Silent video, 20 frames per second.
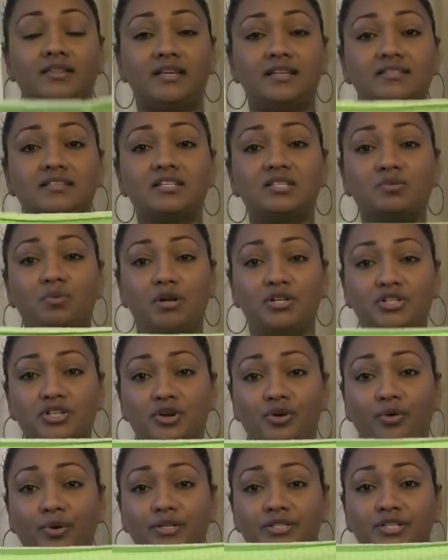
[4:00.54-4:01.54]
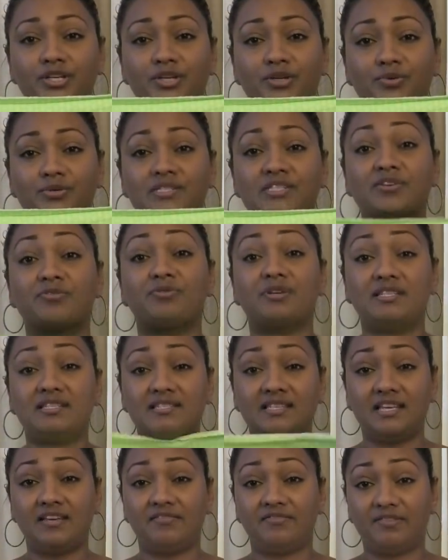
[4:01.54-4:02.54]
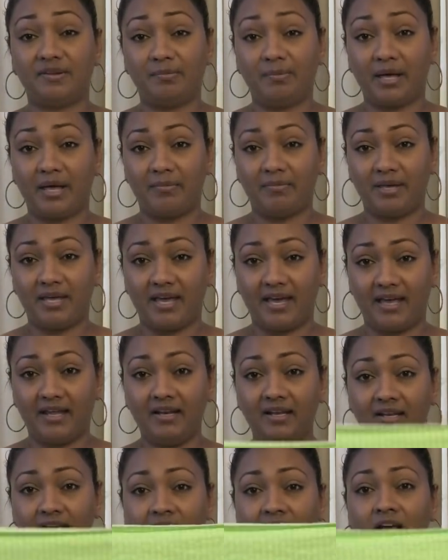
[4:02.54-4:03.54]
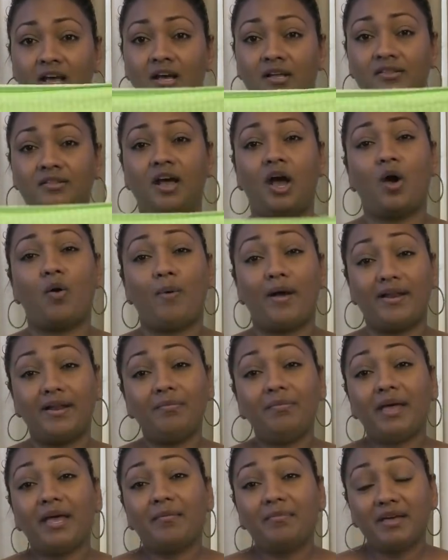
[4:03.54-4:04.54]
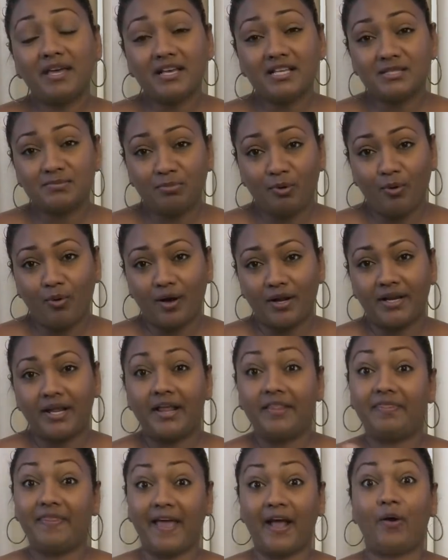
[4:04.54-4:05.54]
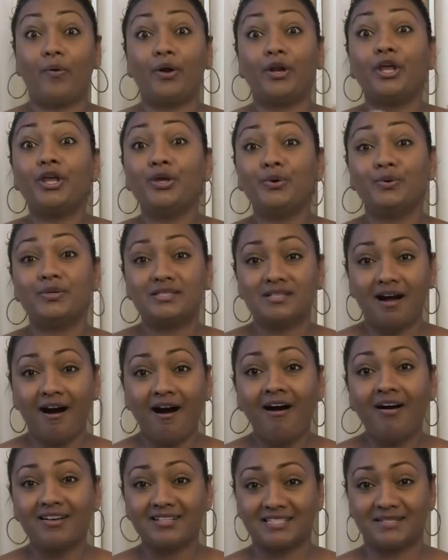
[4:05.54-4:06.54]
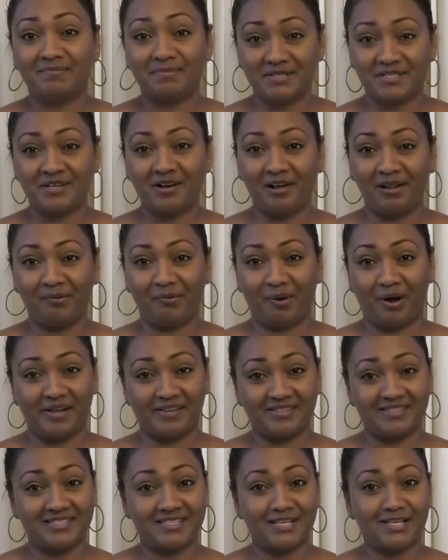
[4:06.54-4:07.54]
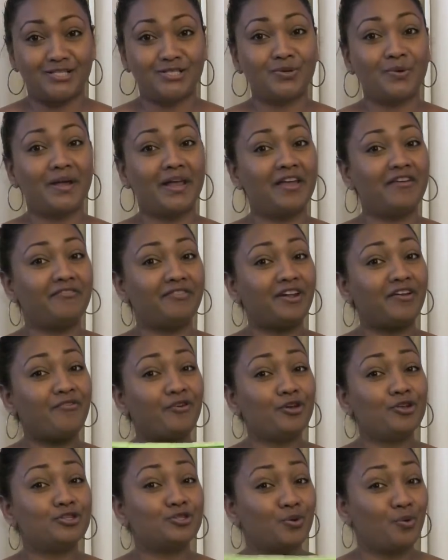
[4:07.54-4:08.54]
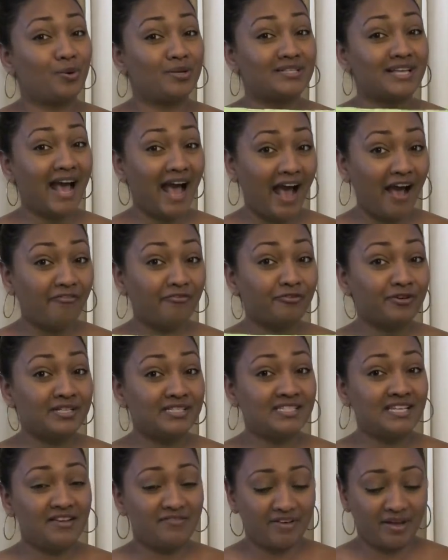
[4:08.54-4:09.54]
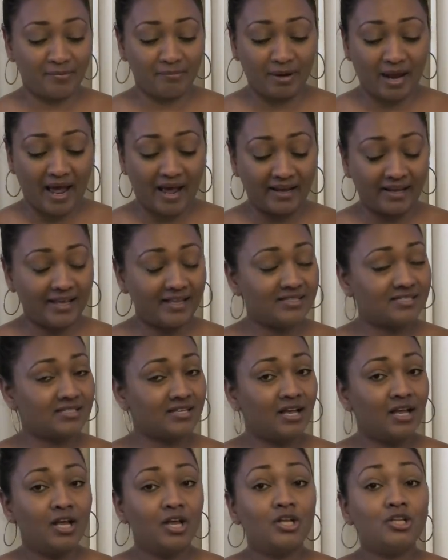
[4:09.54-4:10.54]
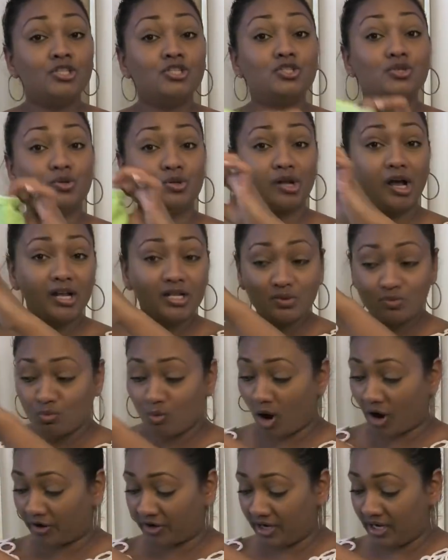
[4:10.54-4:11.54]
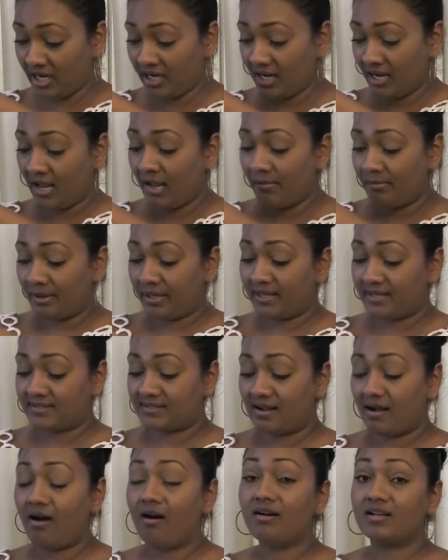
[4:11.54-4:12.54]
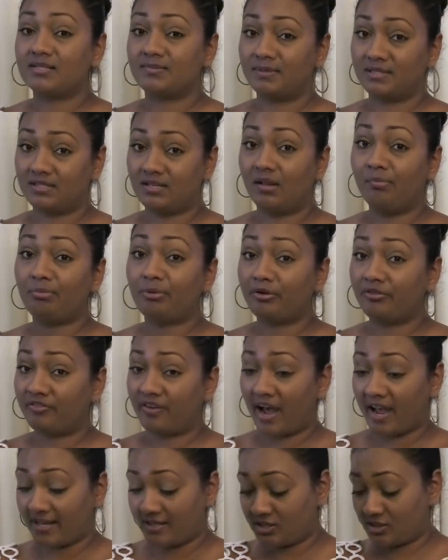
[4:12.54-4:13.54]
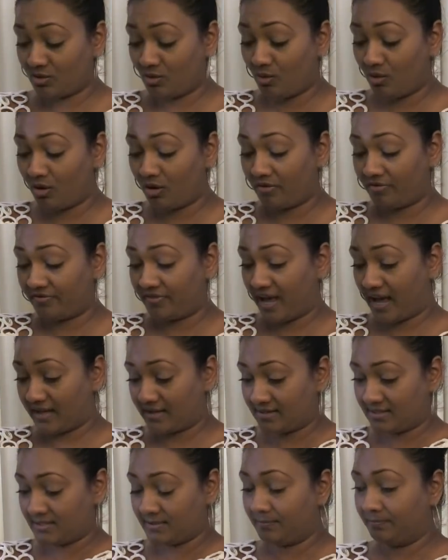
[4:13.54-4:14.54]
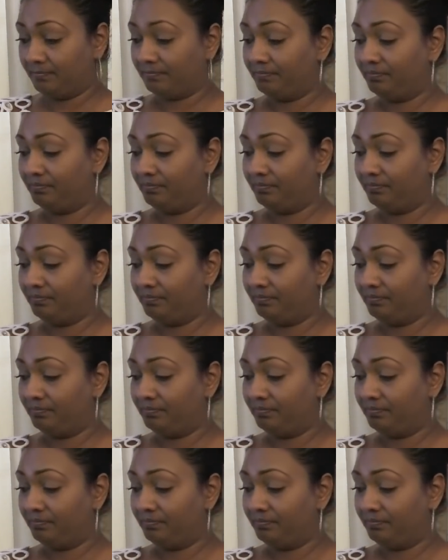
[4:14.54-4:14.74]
This is what you're going to use to receive the baby in. Now when the baby is born, they're going to use the hospital ones. So even if you don't have receiving blankets, do not worry, because the hospital provides all of that.